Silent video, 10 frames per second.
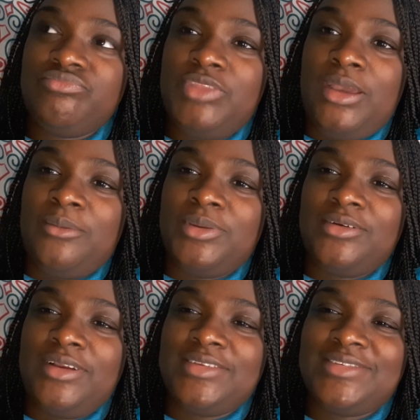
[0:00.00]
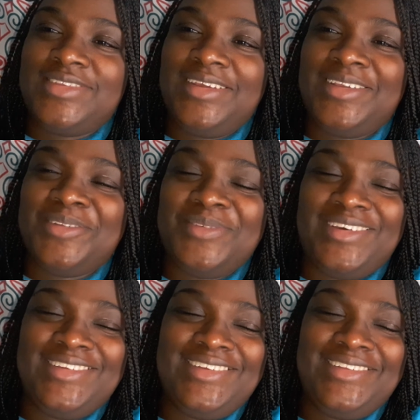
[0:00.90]
now I want to cry just thinking
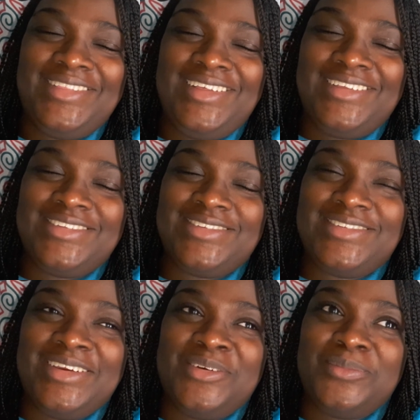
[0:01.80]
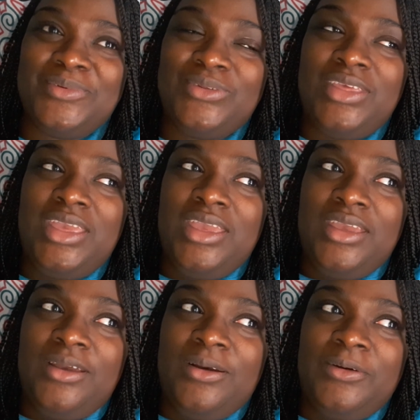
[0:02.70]
about it because it's terrible.
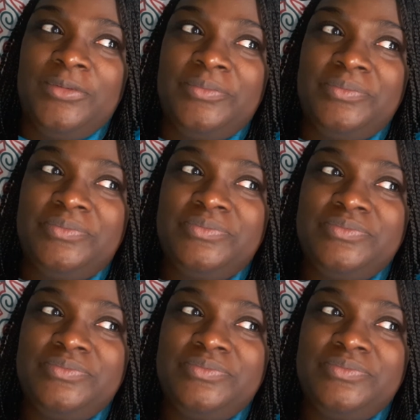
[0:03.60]
Um,